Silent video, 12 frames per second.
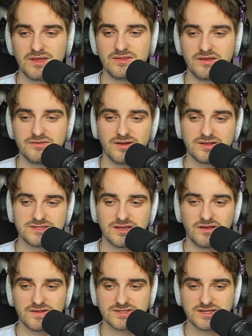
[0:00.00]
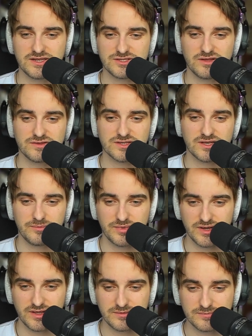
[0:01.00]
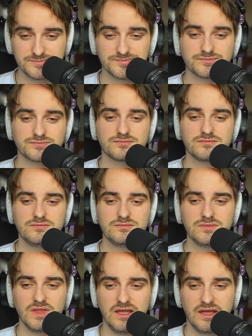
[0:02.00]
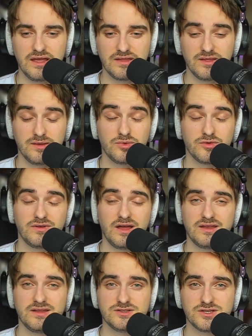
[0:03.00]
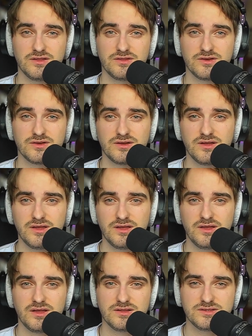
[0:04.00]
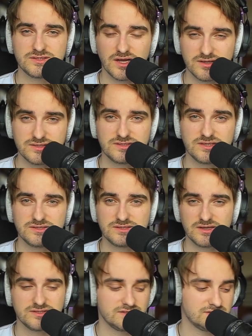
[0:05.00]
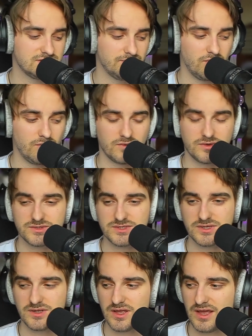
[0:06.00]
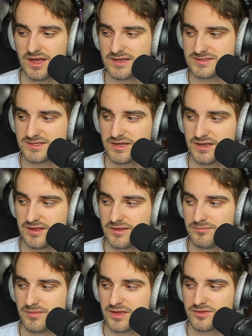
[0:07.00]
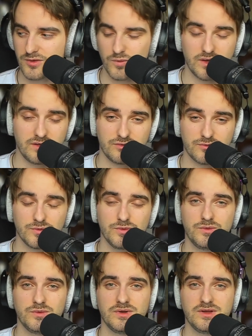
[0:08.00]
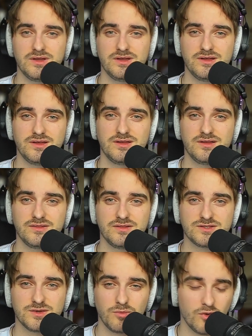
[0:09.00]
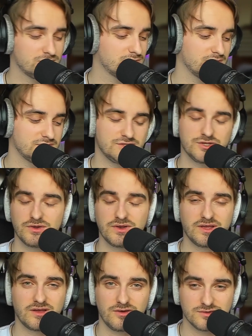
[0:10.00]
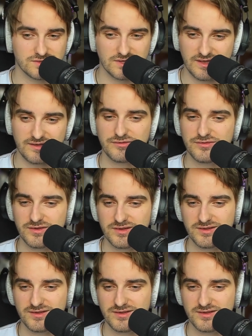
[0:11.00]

They find solace in each other's company, and they provide each other tons and tons of support as they make their way through the tumultuous journey called life.